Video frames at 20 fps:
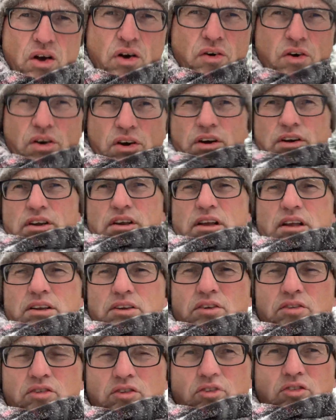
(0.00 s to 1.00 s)
or
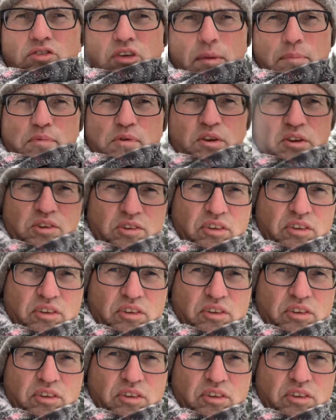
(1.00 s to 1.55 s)
just a separate